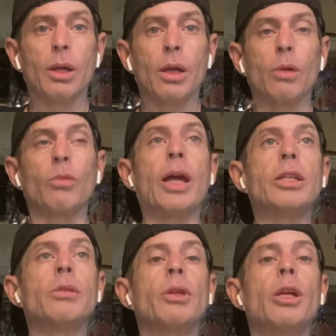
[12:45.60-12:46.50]

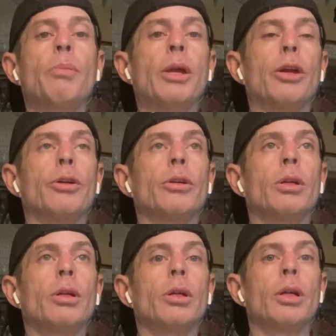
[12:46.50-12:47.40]
randomly appeared
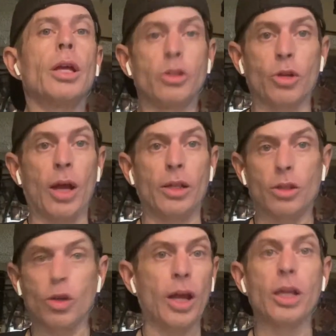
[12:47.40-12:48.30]
in a tracking. Their
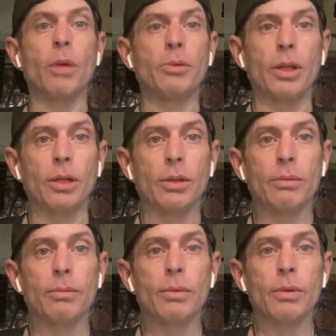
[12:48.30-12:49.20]
tracking updated.
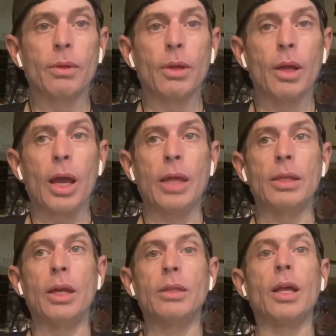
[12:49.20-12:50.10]
And
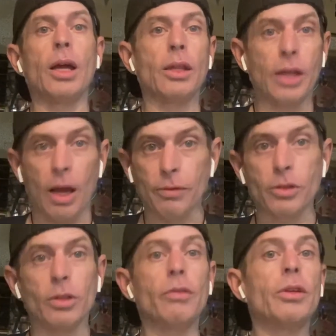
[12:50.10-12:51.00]
then they got the out for
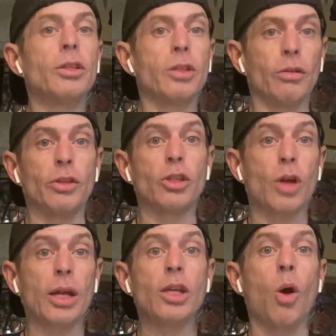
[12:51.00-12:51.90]
delivery, the delivery. The
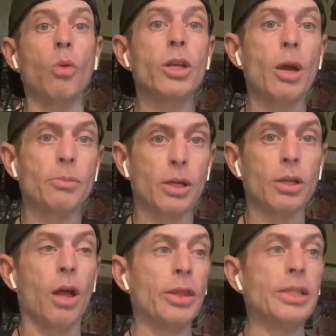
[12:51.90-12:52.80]
tracking only updated
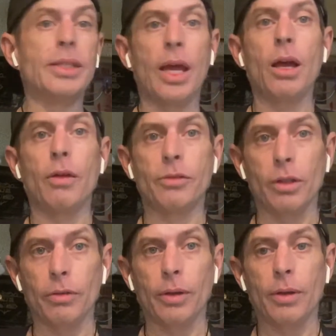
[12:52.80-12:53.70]
on the day of
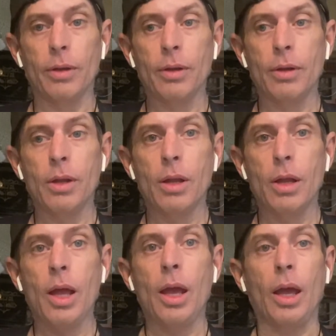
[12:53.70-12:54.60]
delivery.
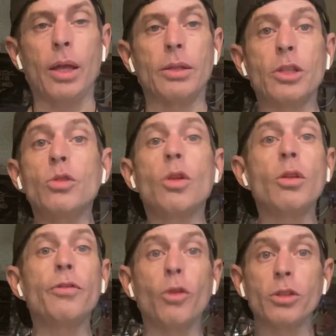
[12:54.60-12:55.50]
And this was only
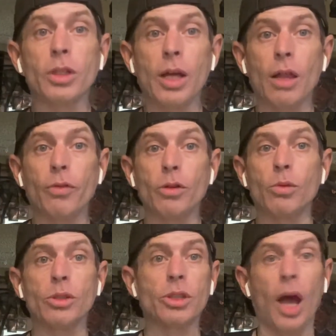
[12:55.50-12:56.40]
Fullerton, California,
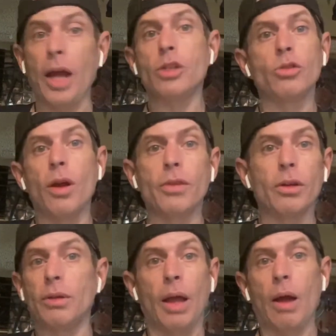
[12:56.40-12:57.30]
which I could drive there
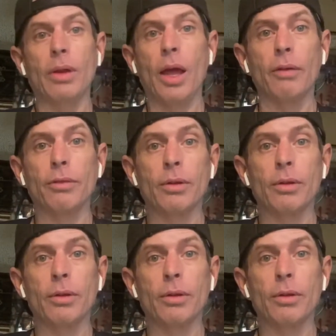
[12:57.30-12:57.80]
in an hour and a half.